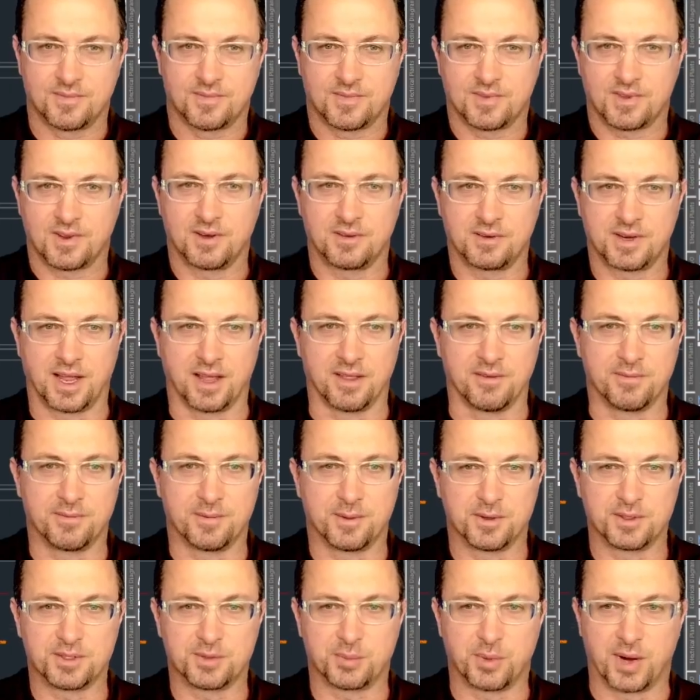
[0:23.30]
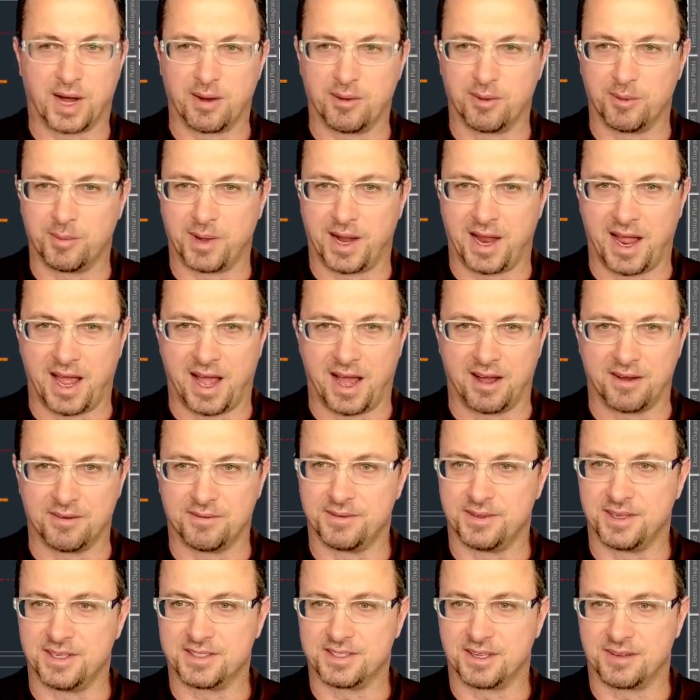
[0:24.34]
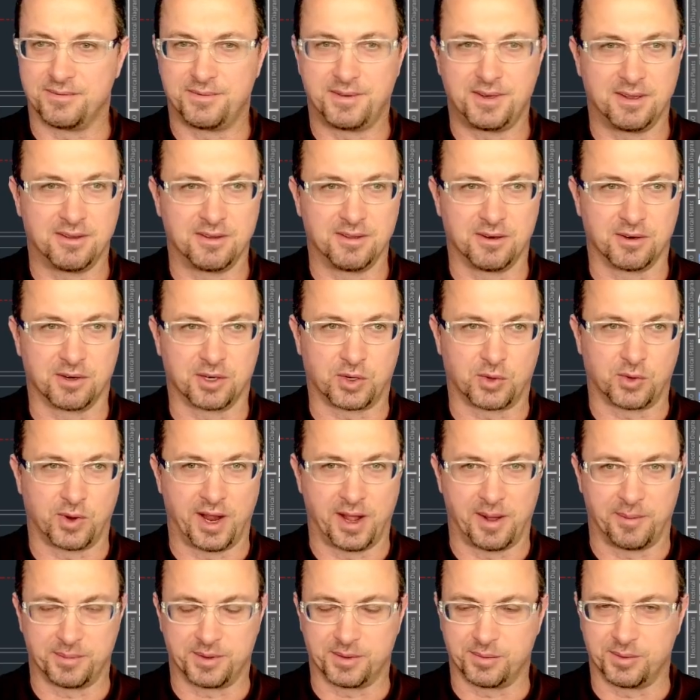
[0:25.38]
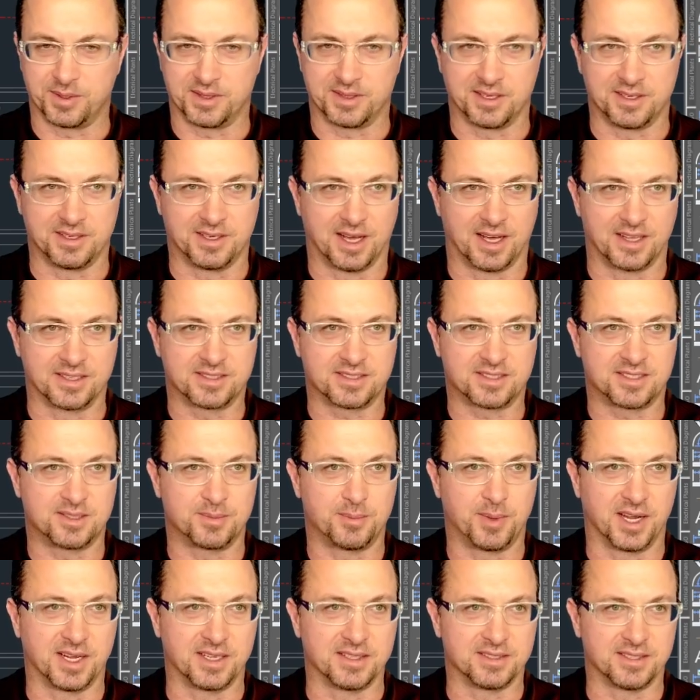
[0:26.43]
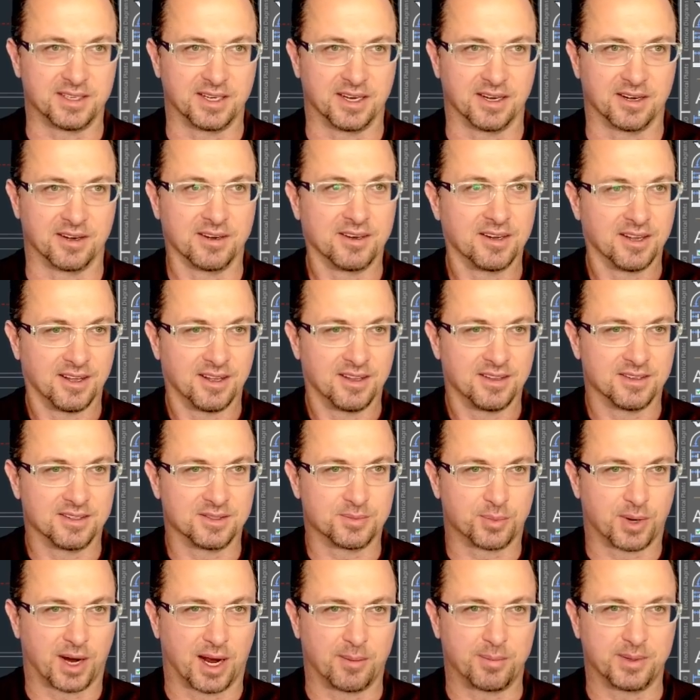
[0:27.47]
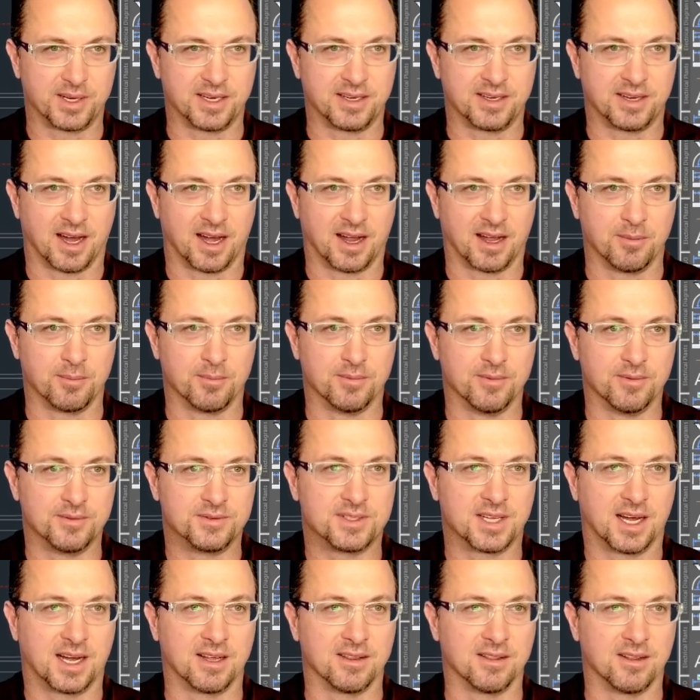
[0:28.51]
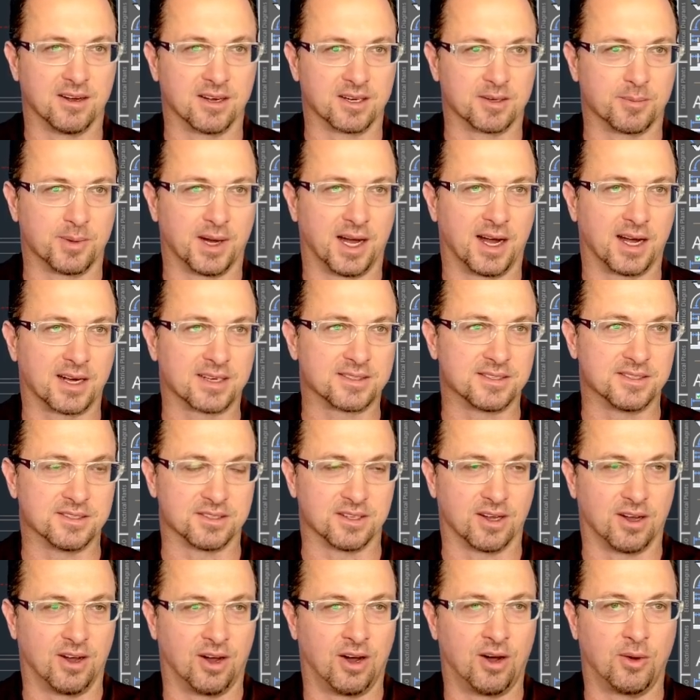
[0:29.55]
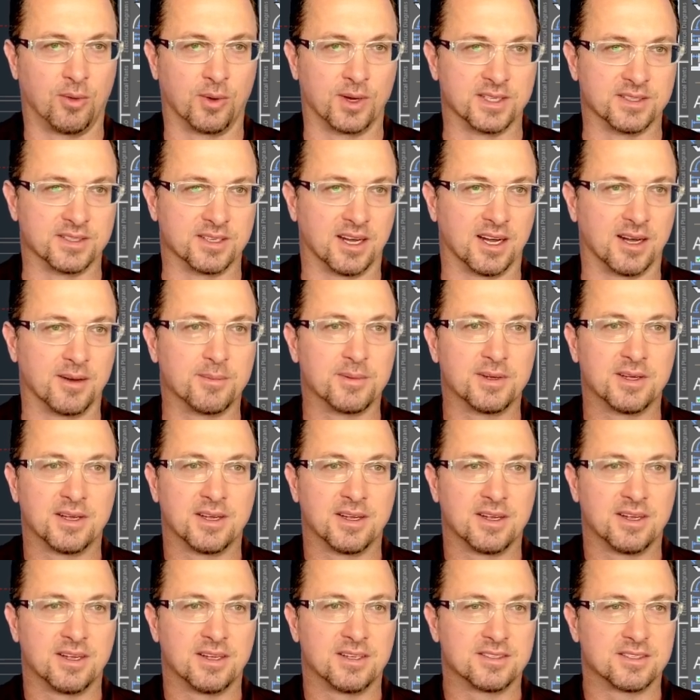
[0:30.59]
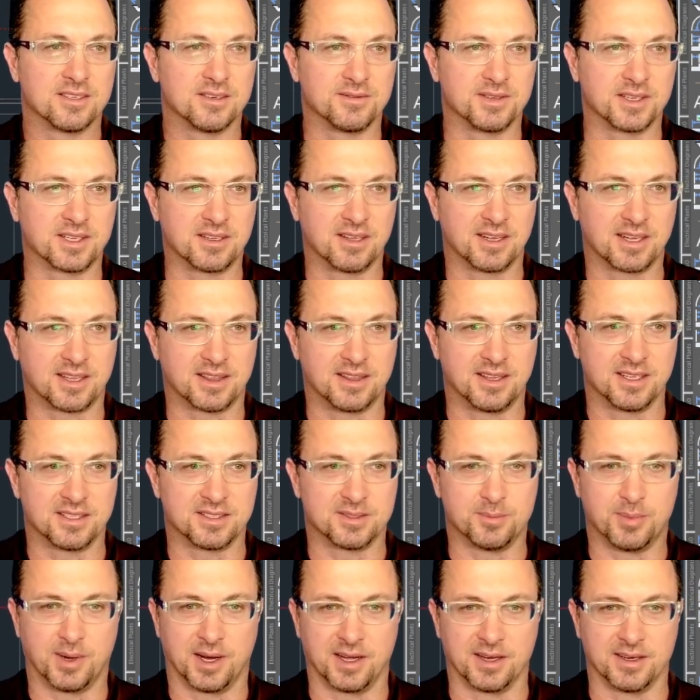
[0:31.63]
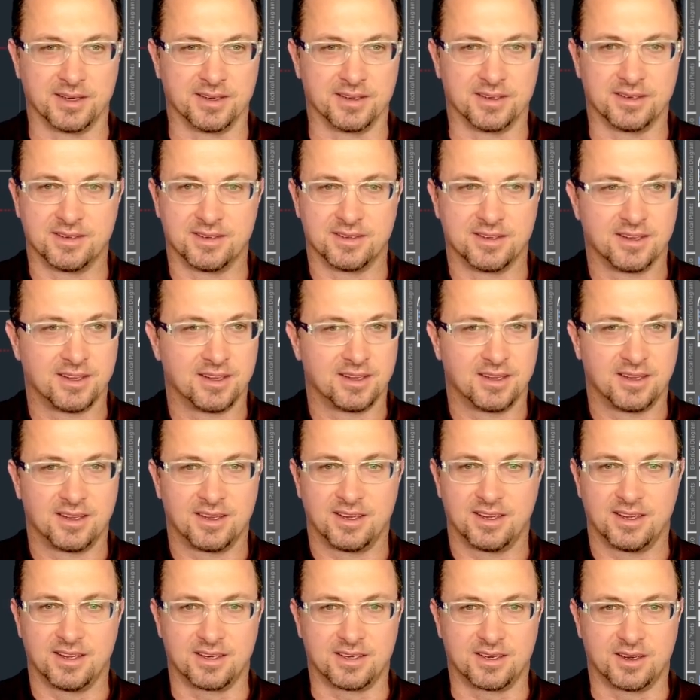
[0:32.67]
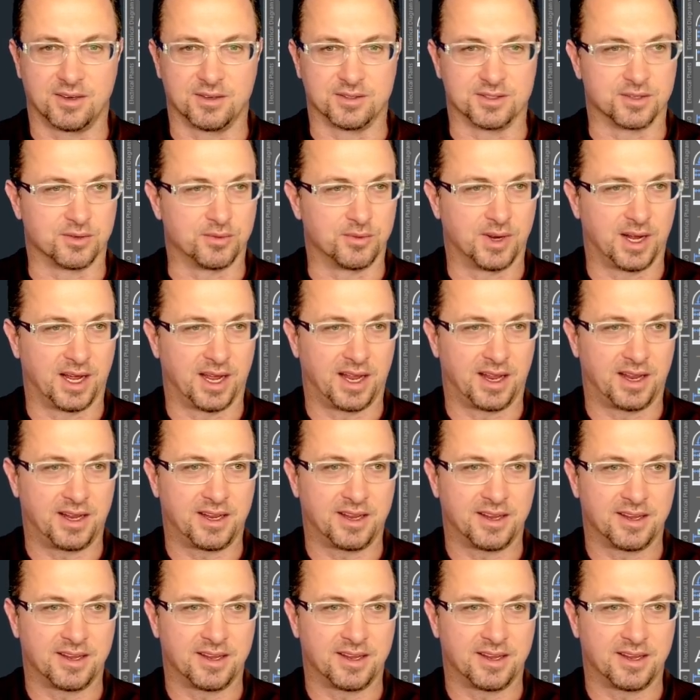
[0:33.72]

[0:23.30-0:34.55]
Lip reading: Okay, the first problem I have is I feel a little cramped with the desk space here. This property dialog box is always up. So if you click this button, it goes away,